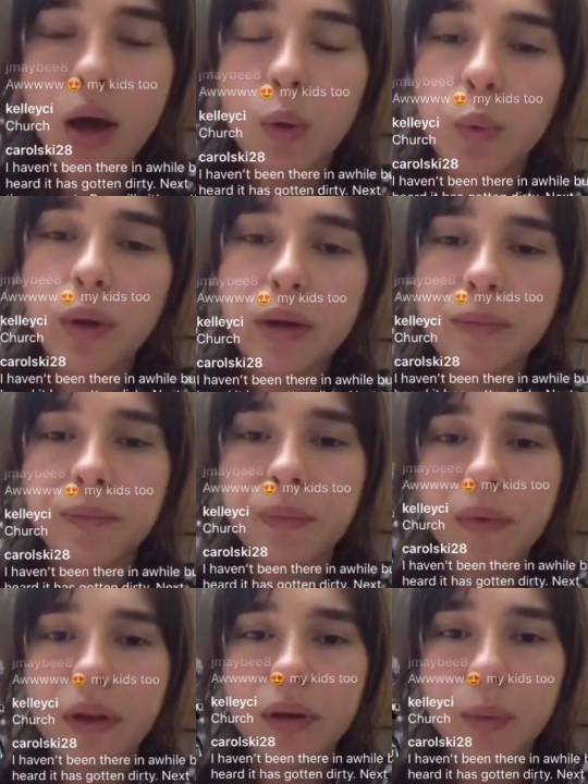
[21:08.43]
We
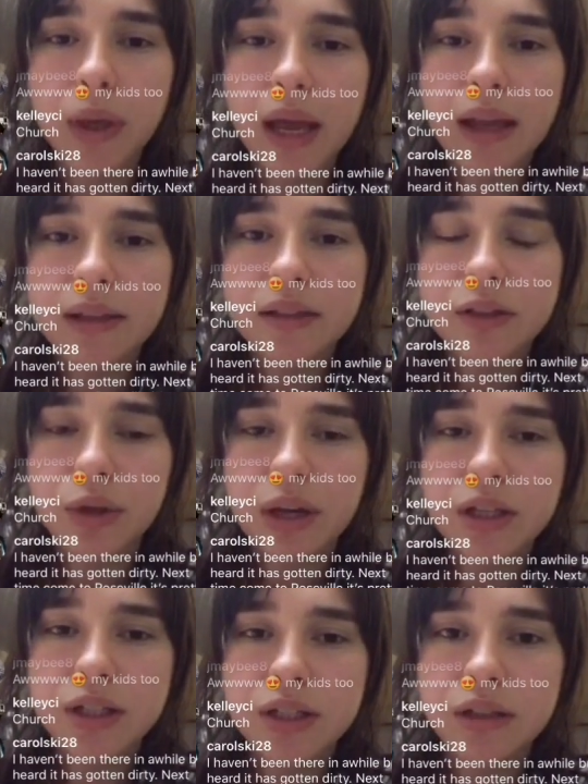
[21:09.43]
had a
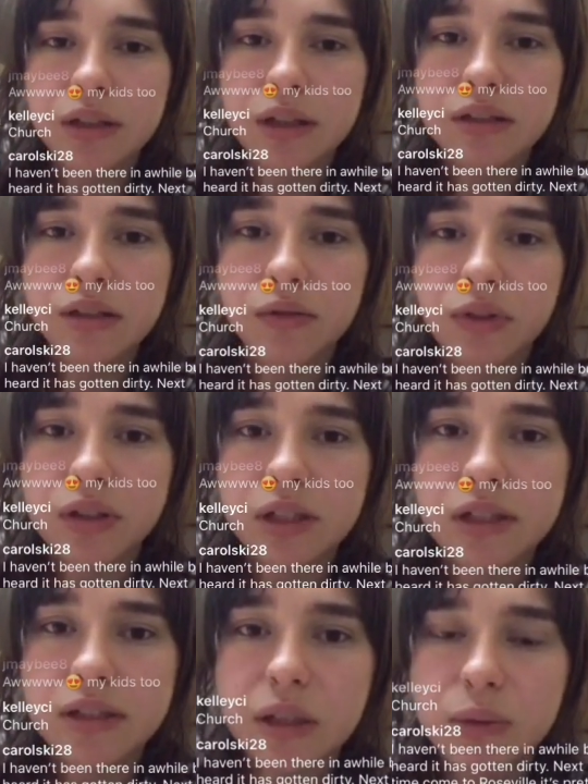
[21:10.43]
situation in San
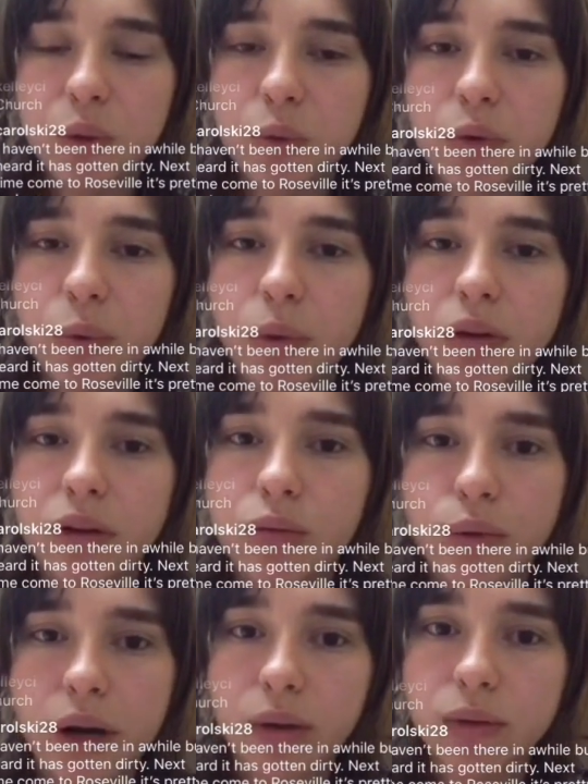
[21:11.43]
Francisco when we were walking
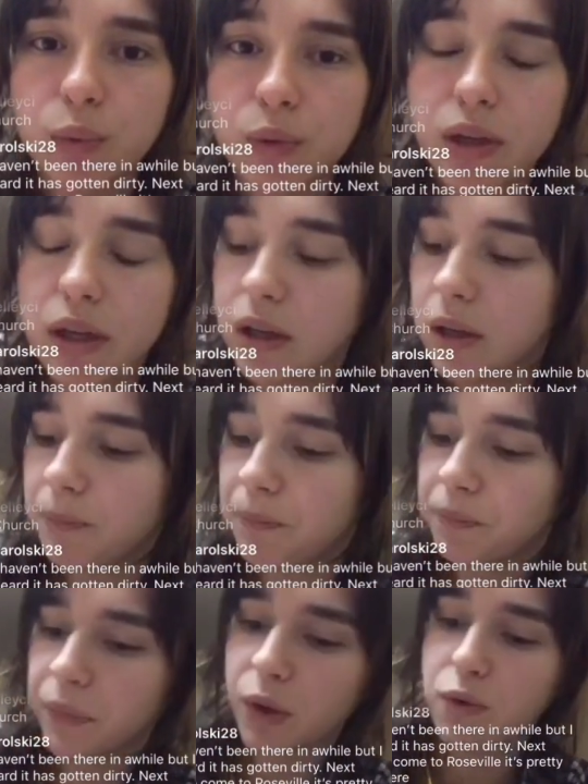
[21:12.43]
around. We
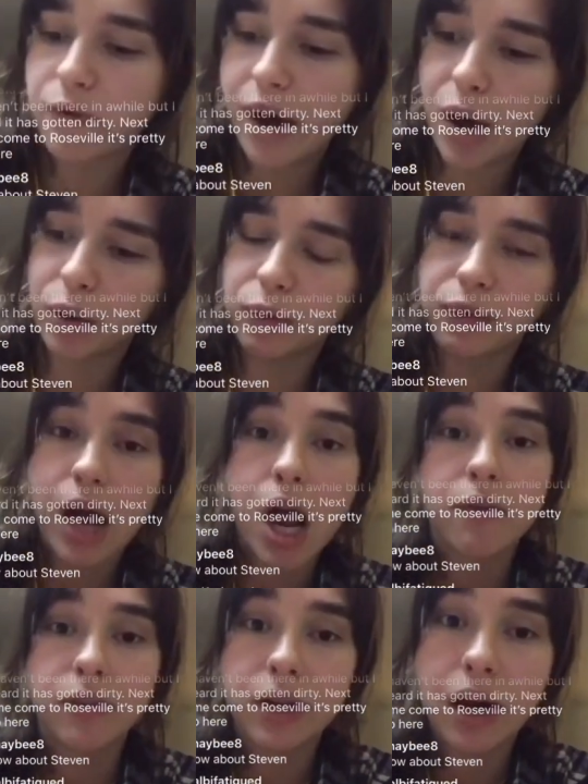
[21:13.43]
found
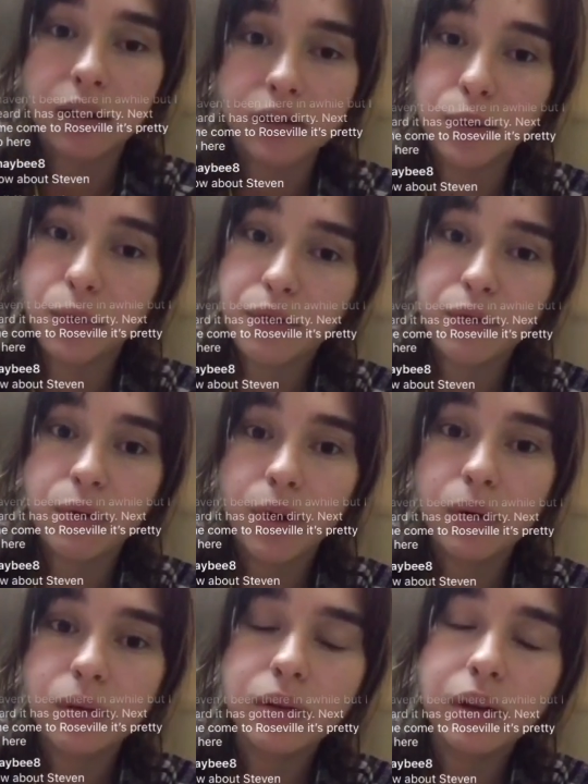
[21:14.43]
$5 on the
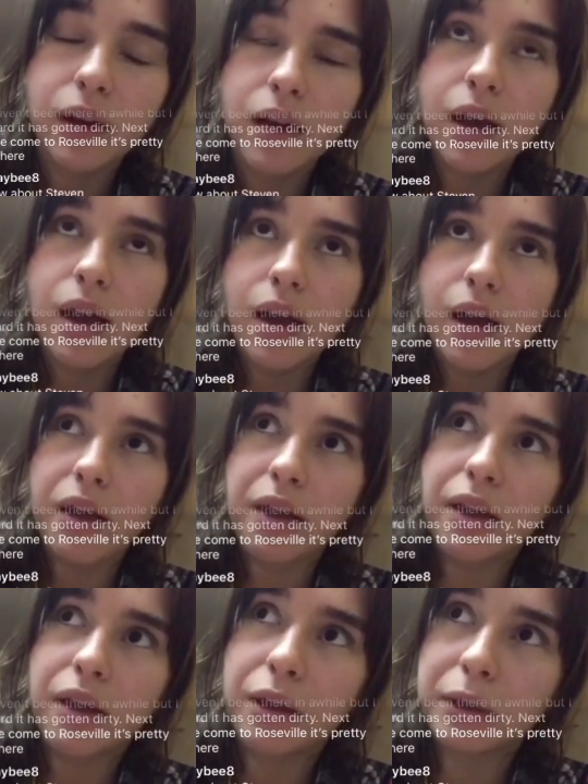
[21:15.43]
road,
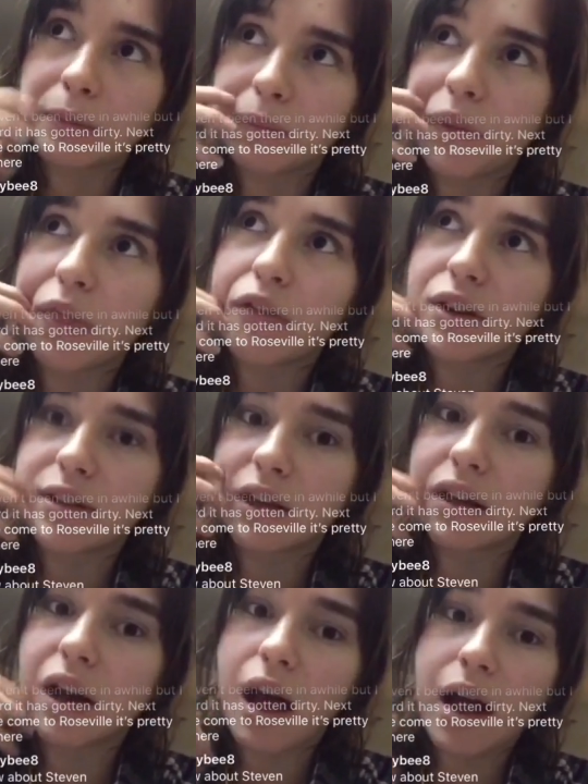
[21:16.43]
and there is a
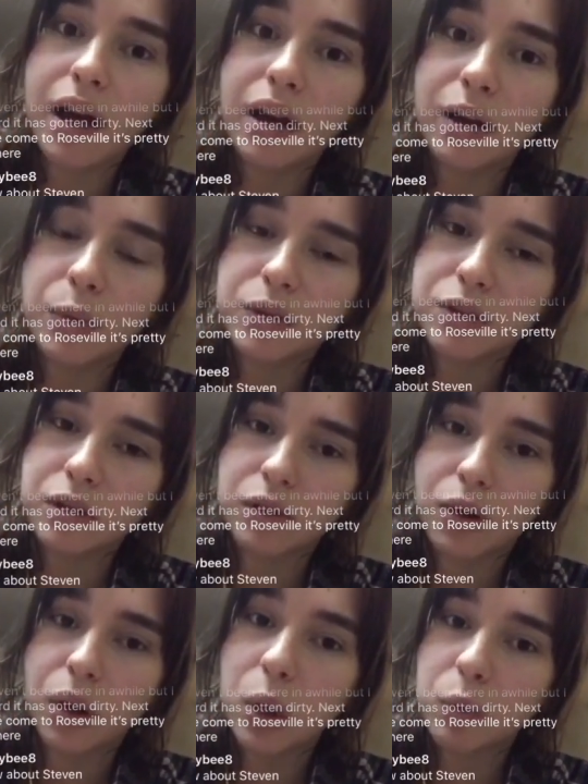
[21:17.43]
guy with a
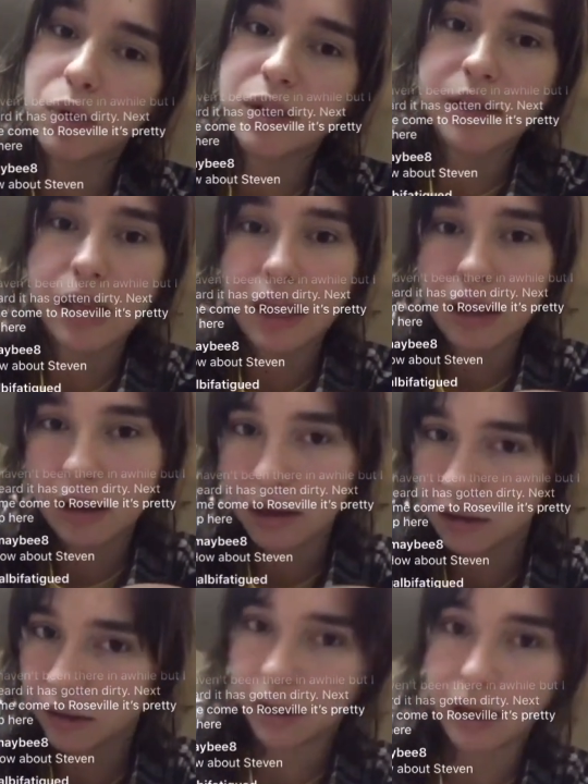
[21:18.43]
dog. We were sitting and
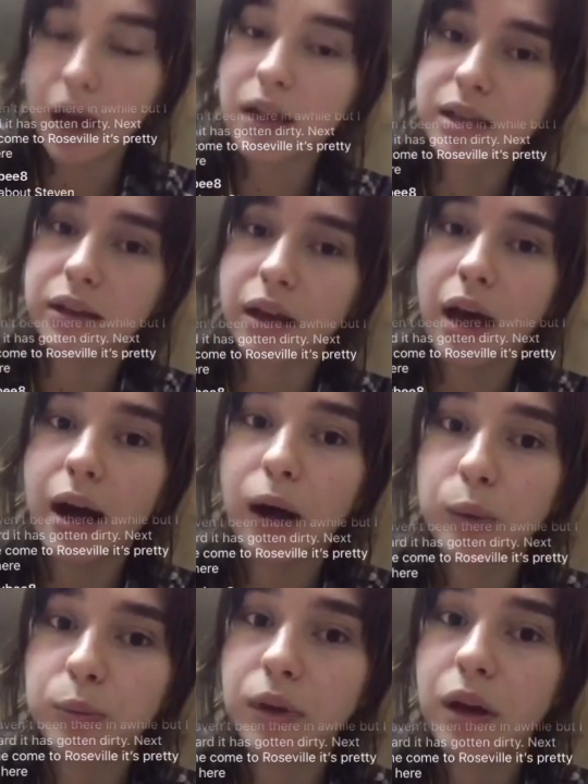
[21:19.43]
asking
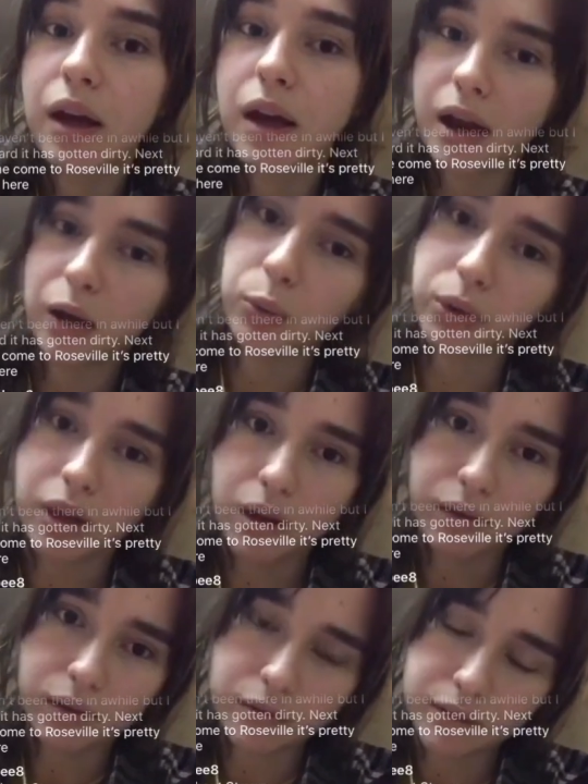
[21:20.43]
help, and we
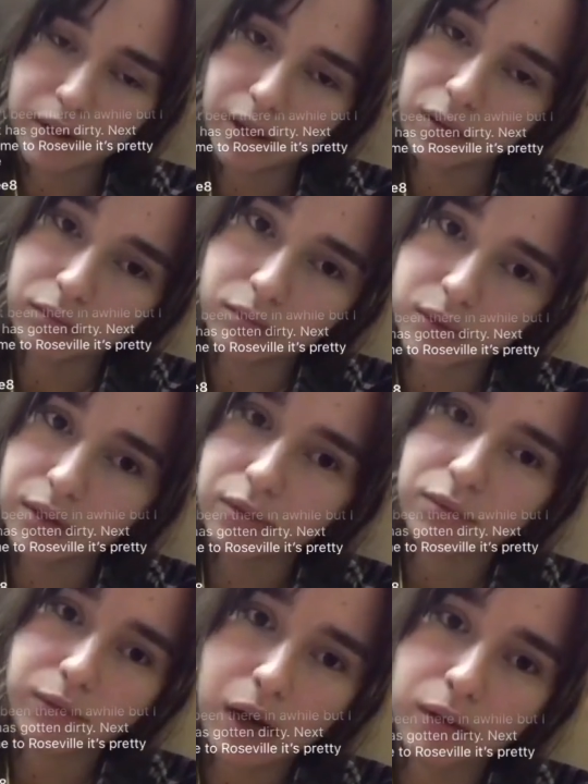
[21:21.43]
gave him this
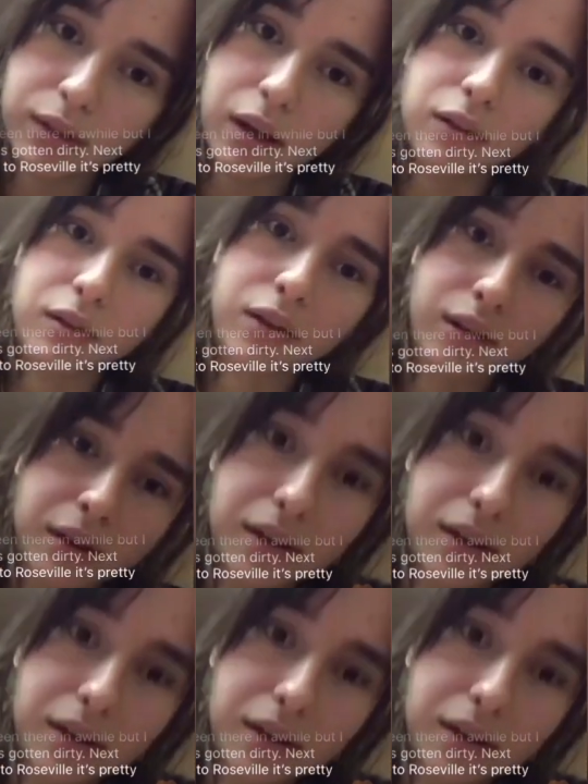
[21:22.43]
$5.